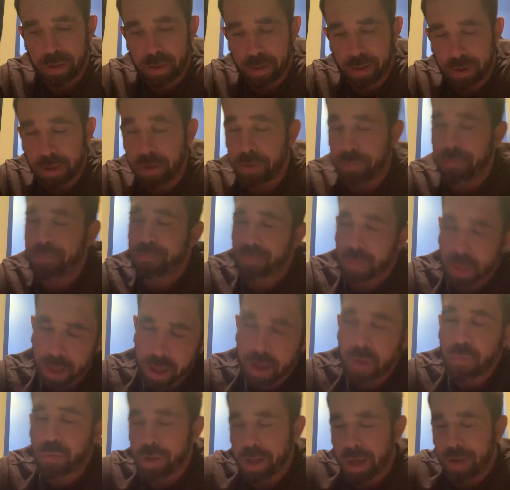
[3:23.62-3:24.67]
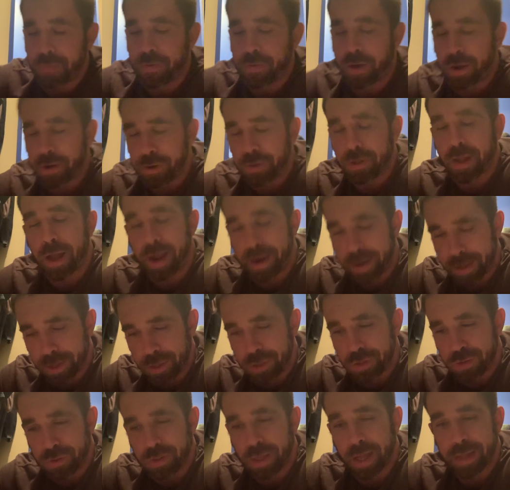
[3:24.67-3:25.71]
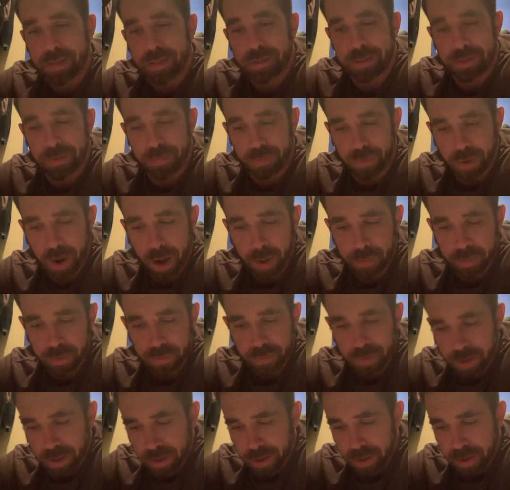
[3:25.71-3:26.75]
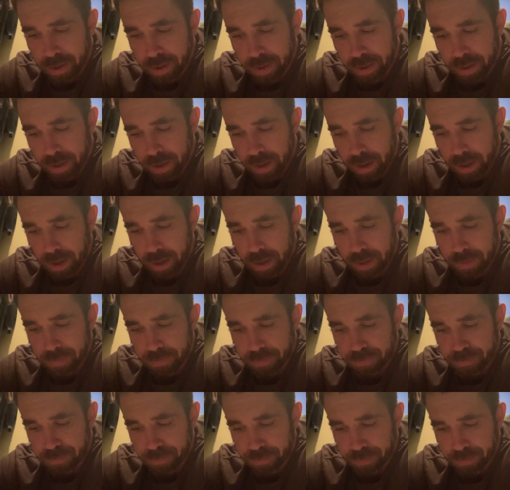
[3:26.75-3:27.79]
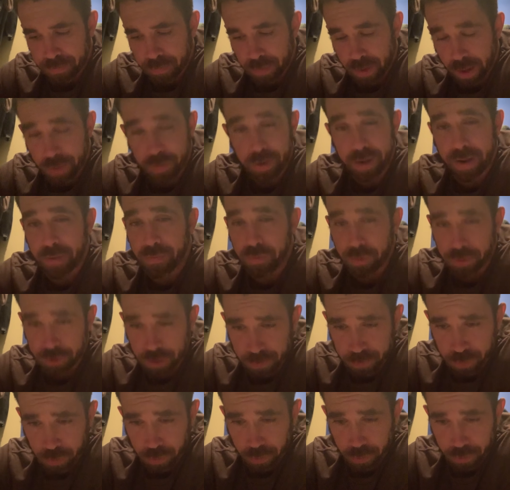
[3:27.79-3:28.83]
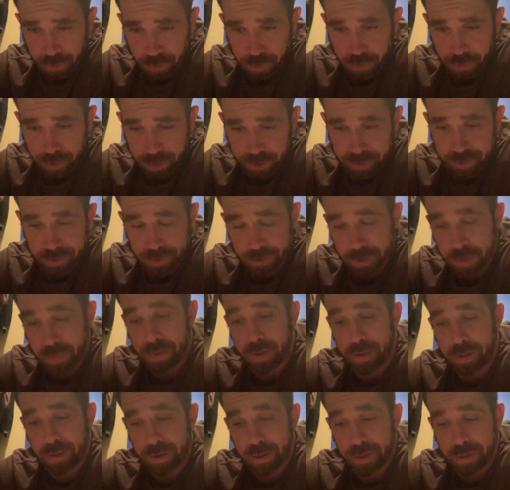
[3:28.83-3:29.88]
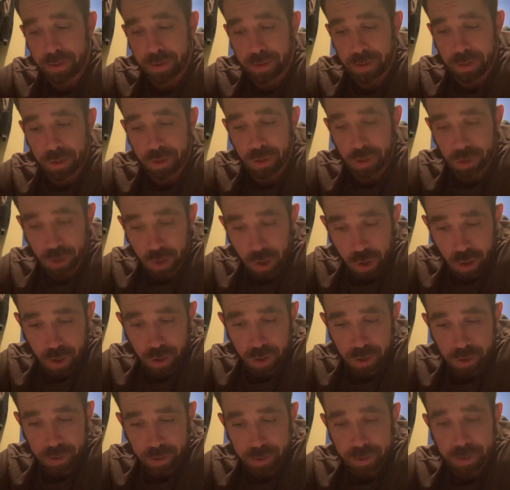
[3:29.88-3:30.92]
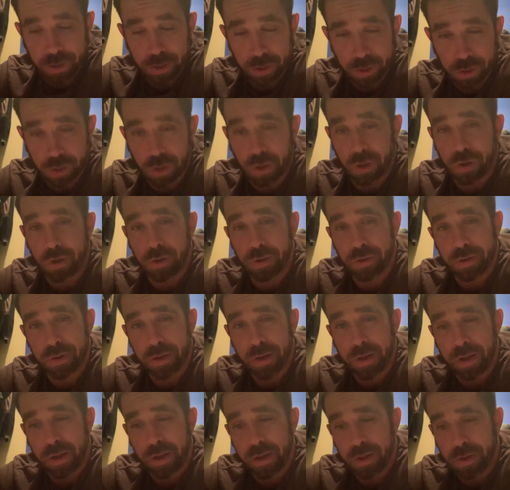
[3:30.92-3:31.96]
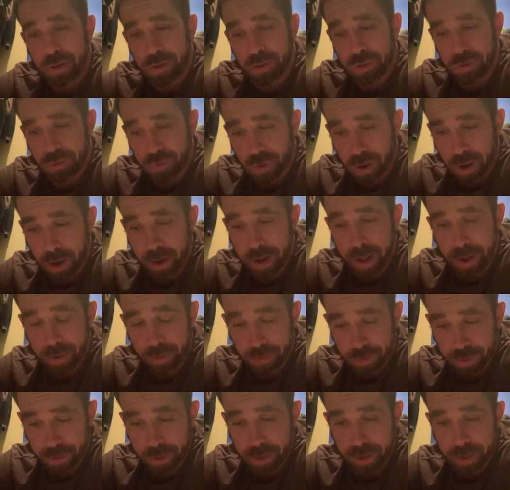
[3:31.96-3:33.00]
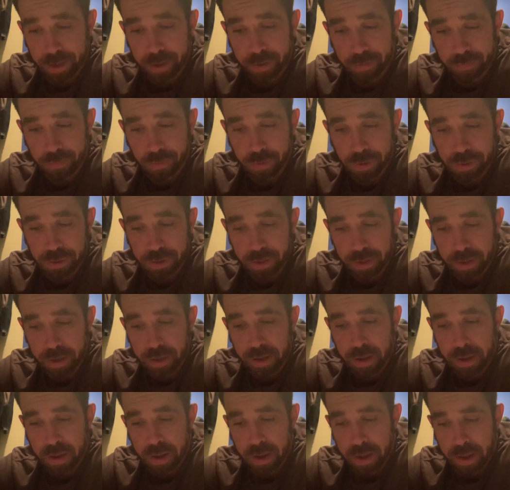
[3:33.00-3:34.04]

You know, when you have underlying issues, that's the problem. Um, I think everyone's going to pull through this. It's going to be a, a long, long drawn out thing, unfortunately.